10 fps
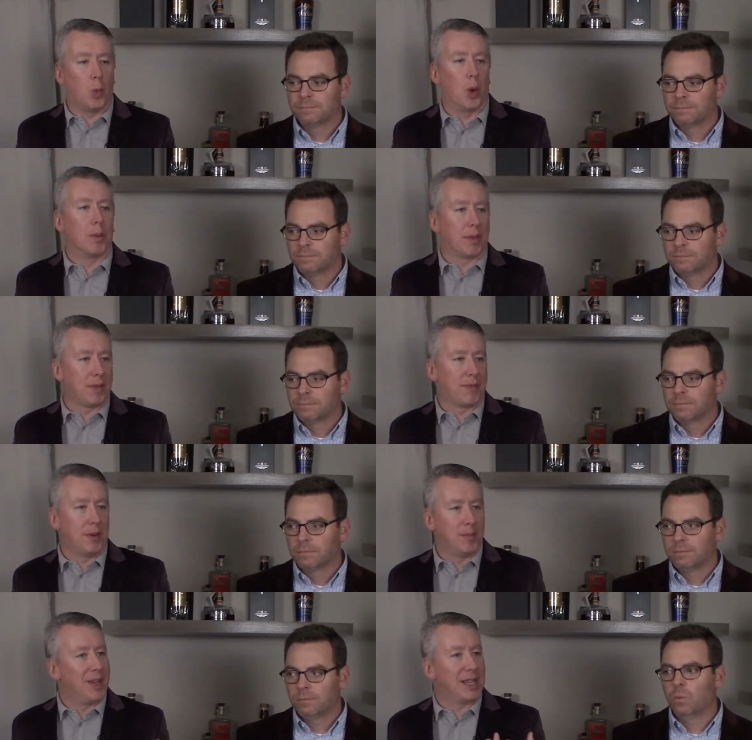Speaker 1: warmth
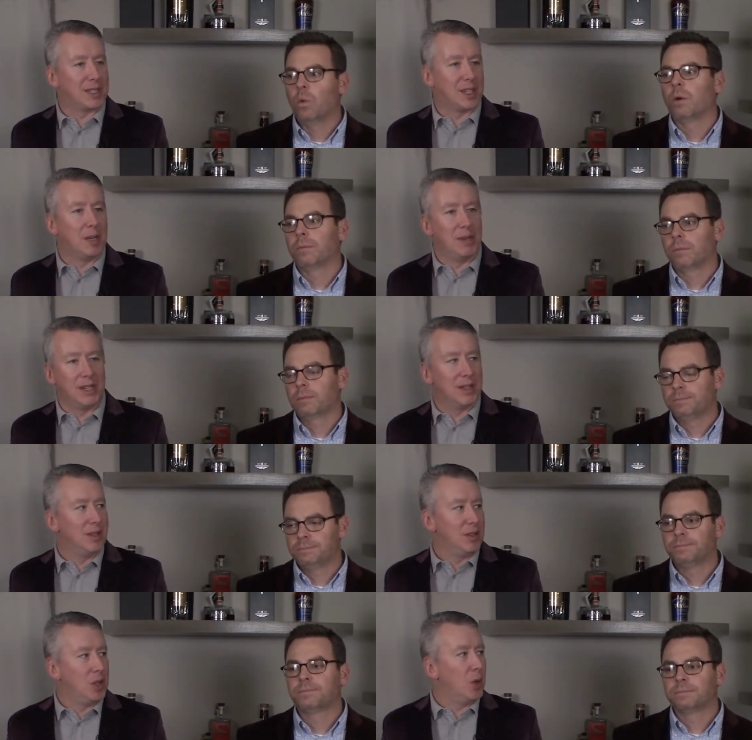from that warmth.
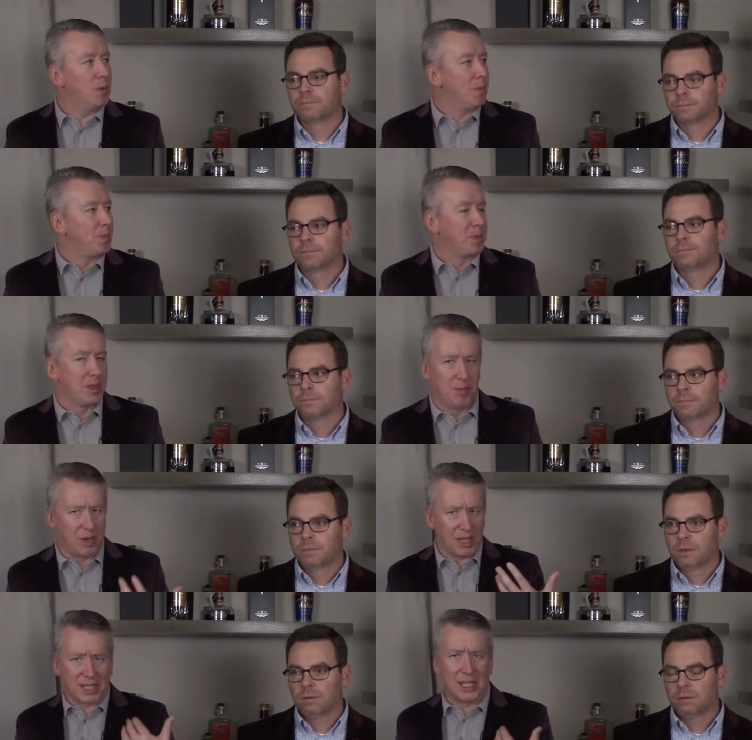cinnamon note,
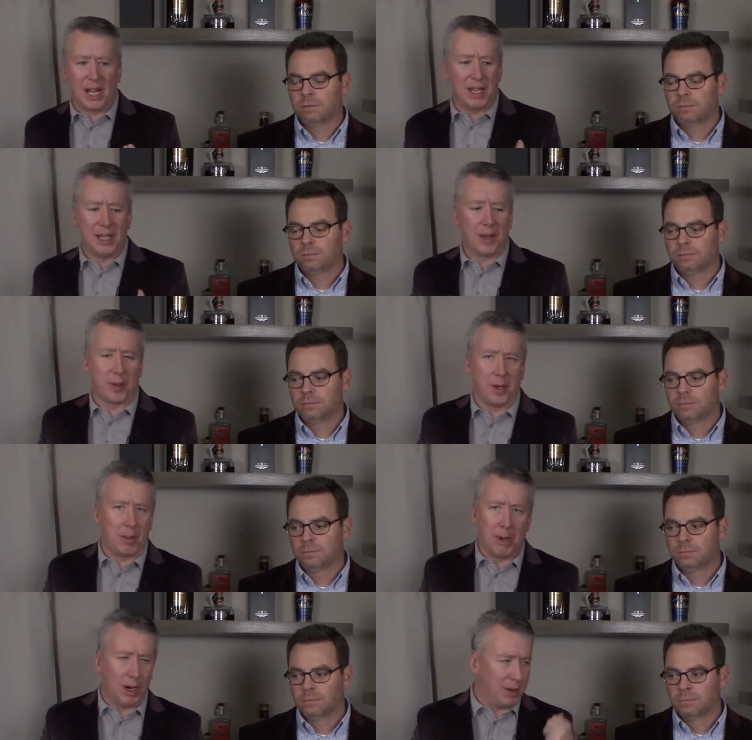but it's not an
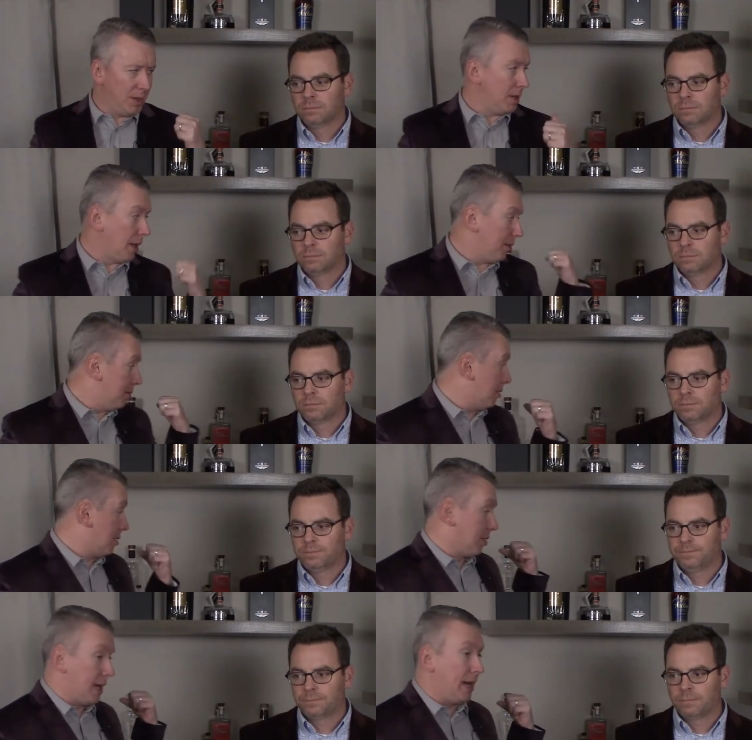ethanol burn. That that,
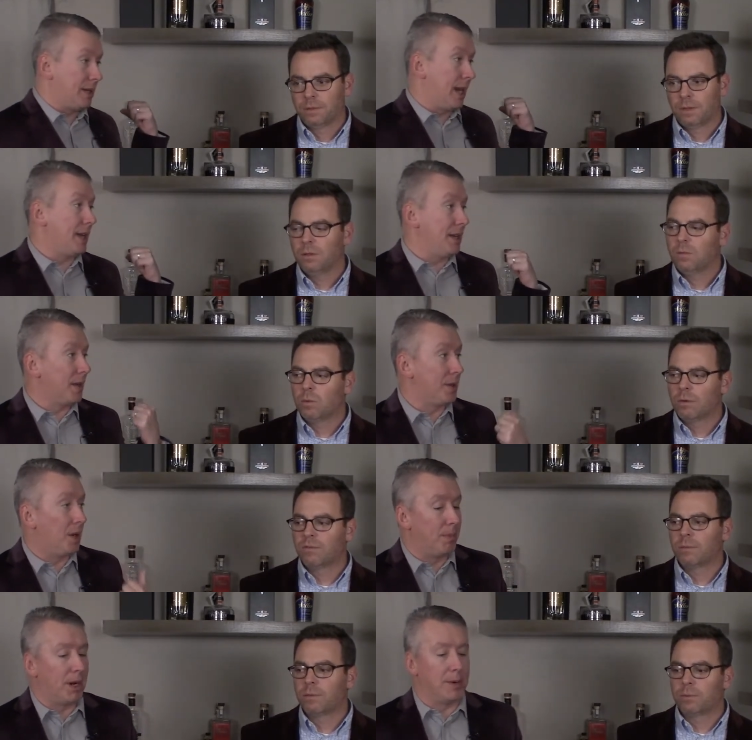that had no
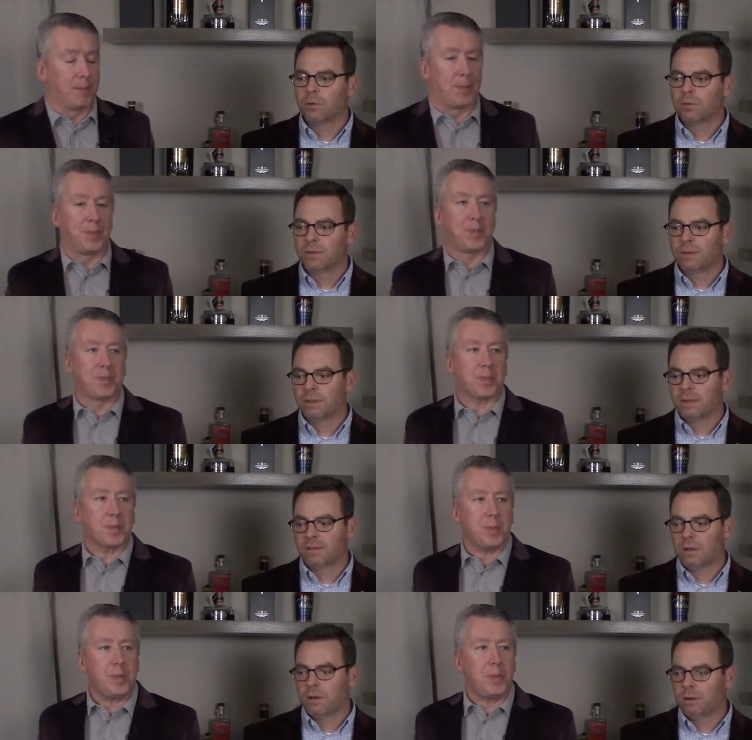warmth from burn. the
Speaker 2: proof, given that
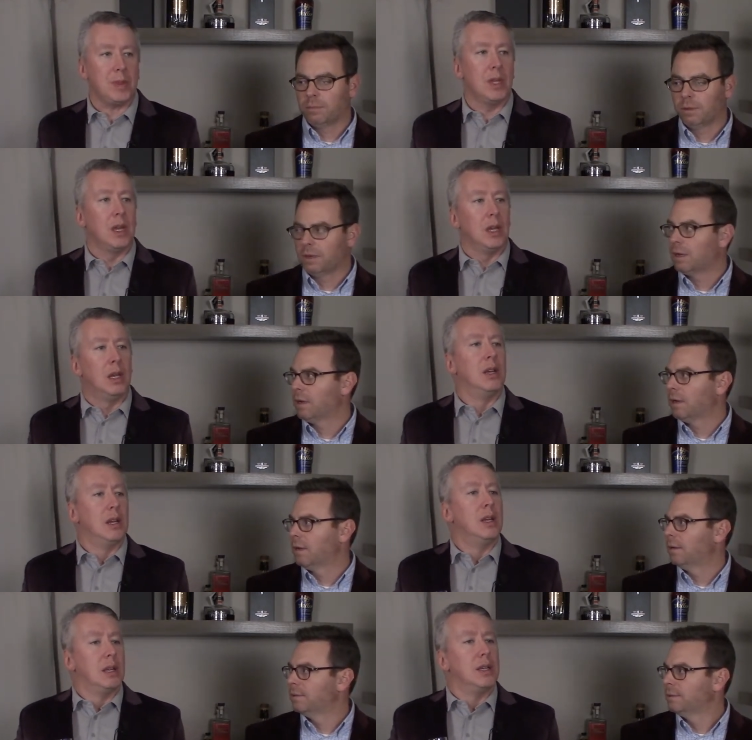it's hundred, but
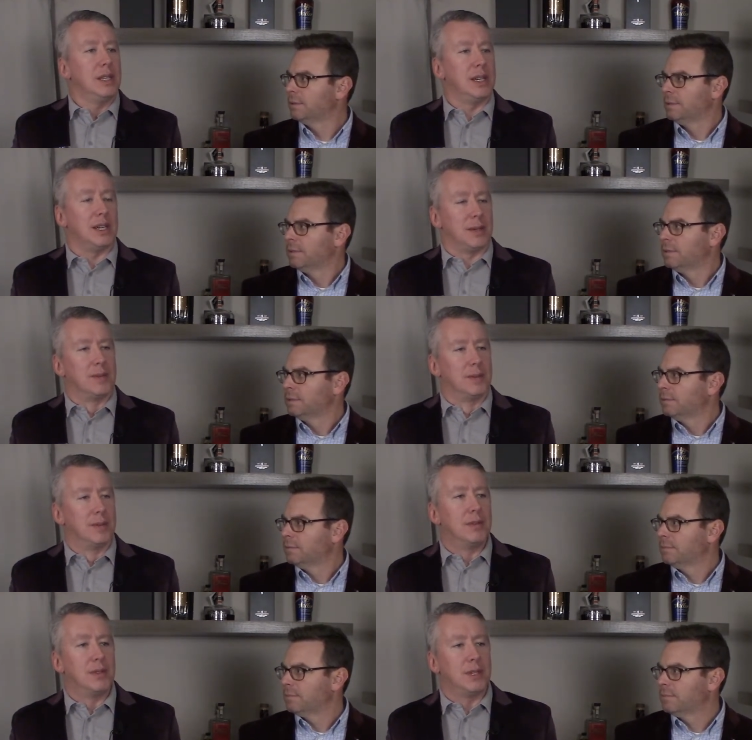not.
Speaker 1: Yeah,
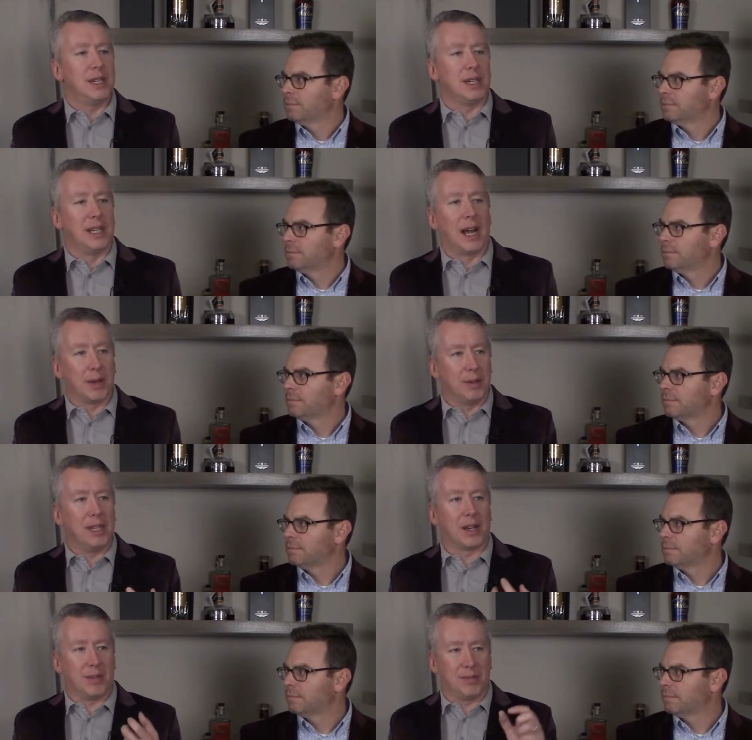yeah, not a
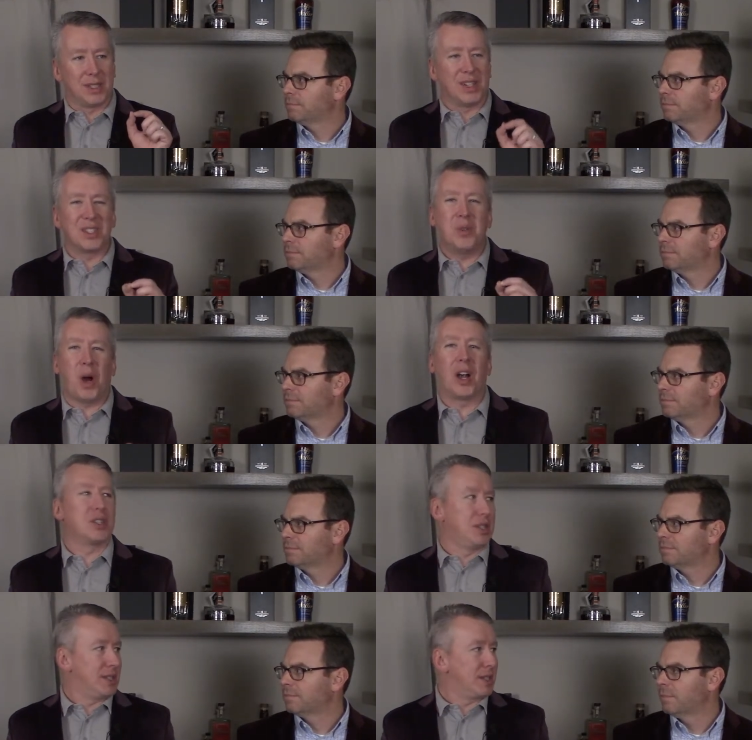not a. There's no
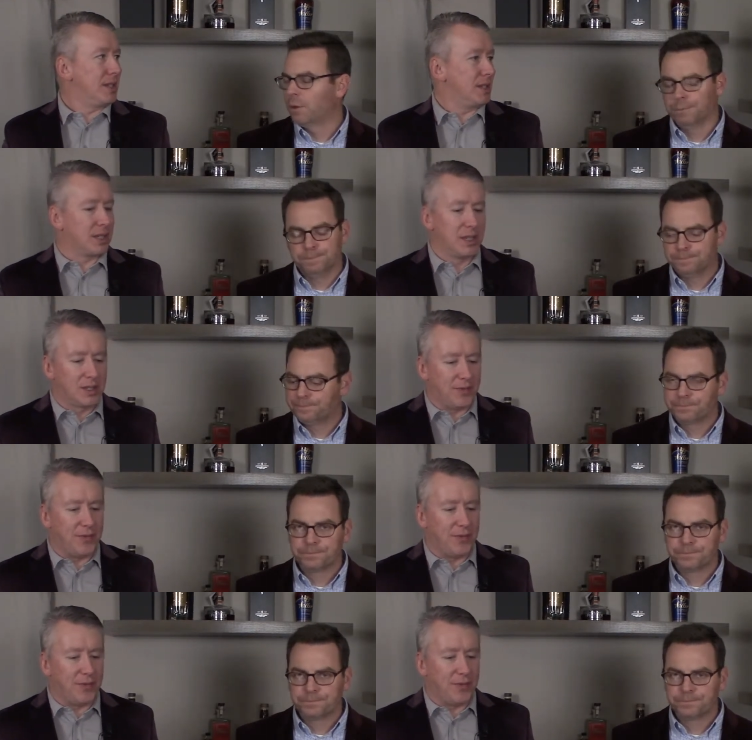harshness to nope. this. It's